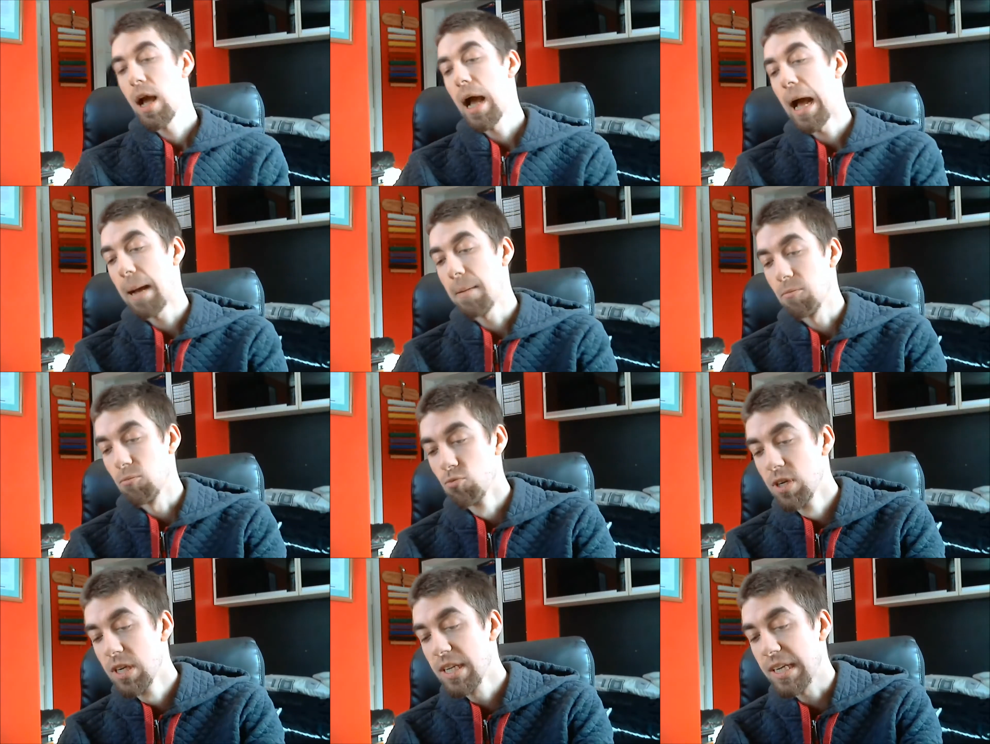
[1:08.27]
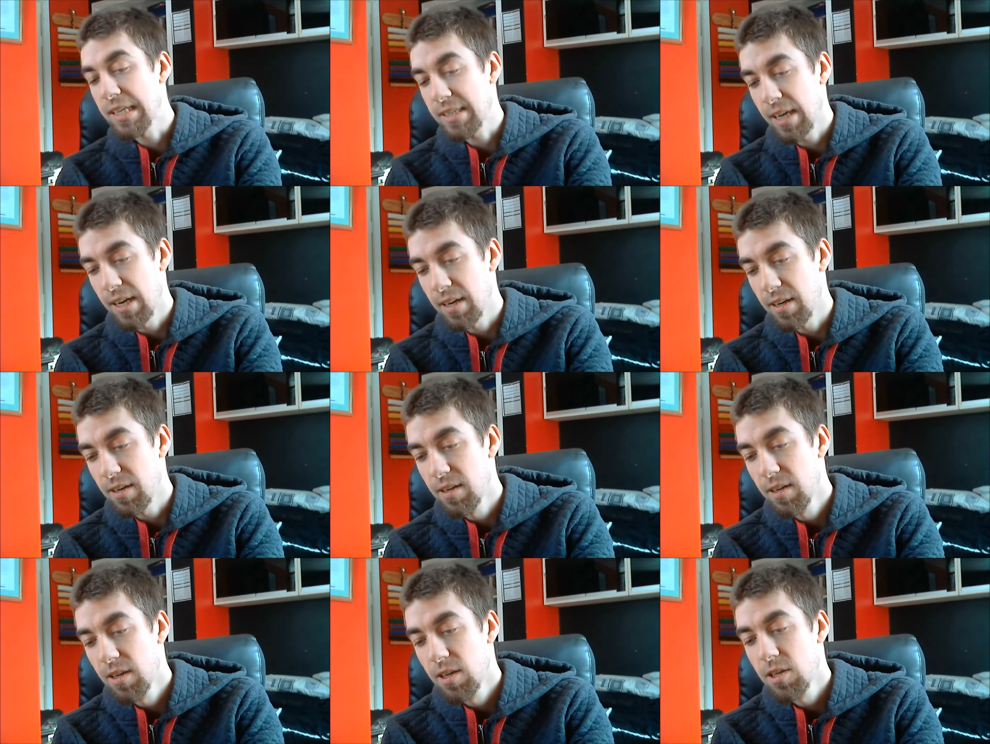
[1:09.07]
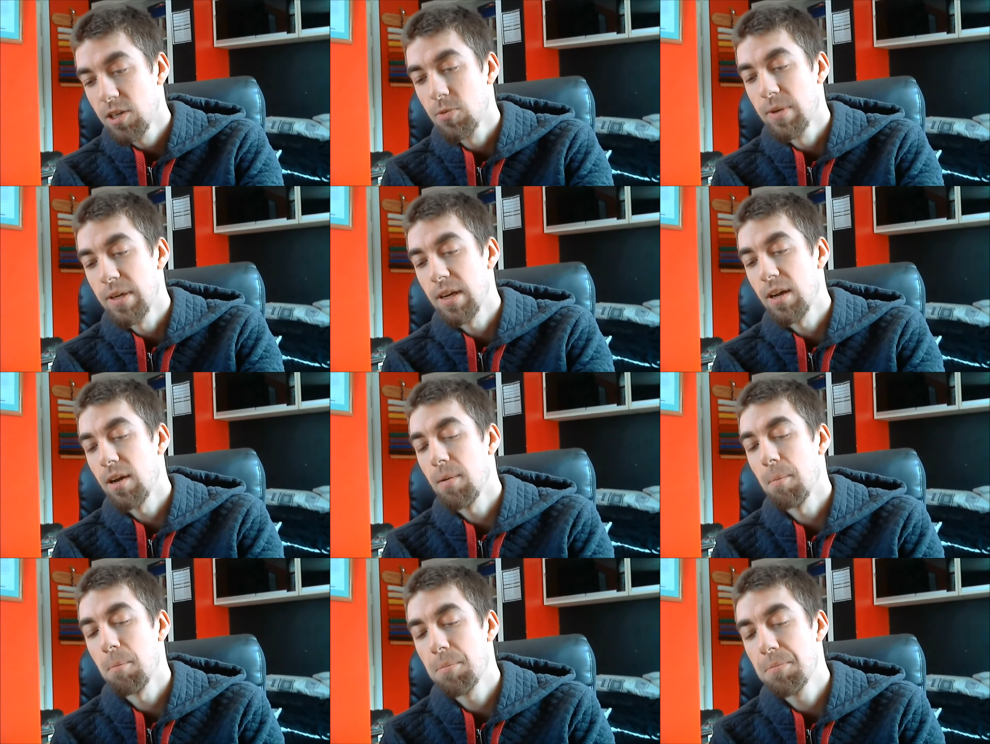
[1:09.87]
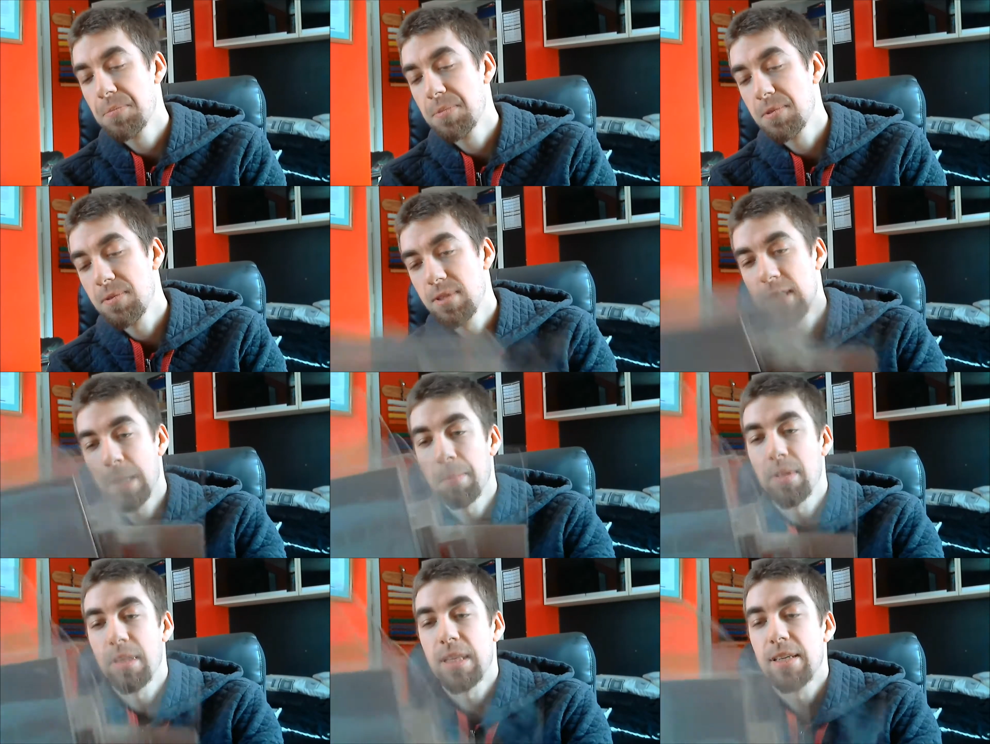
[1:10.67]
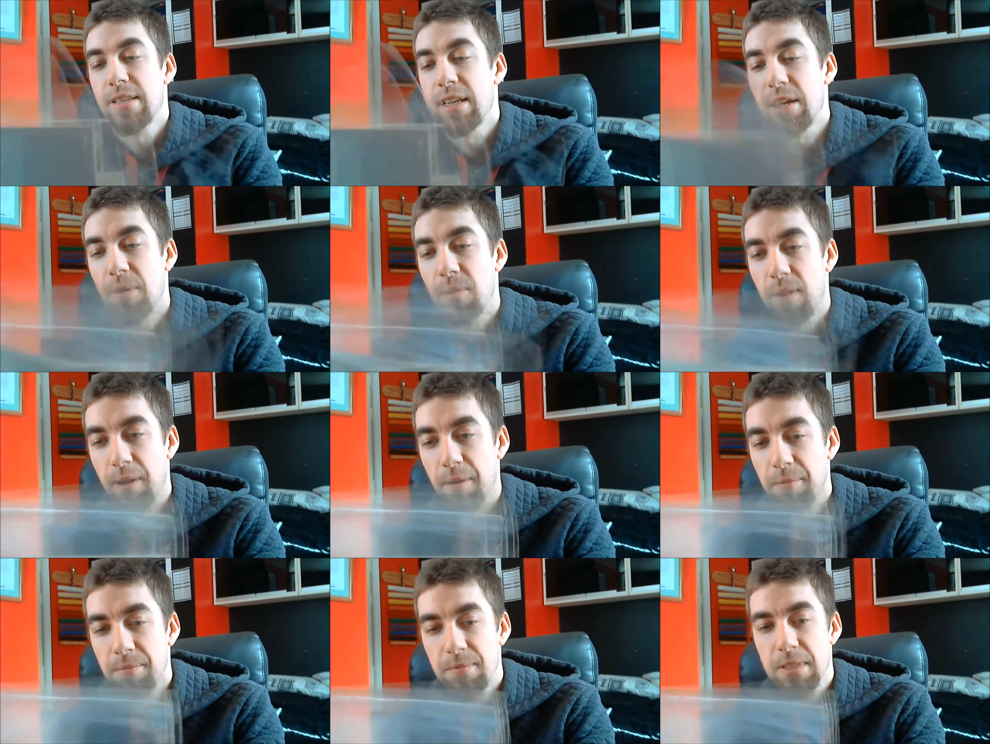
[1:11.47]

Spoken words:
I'm really excited to read some of these anyway,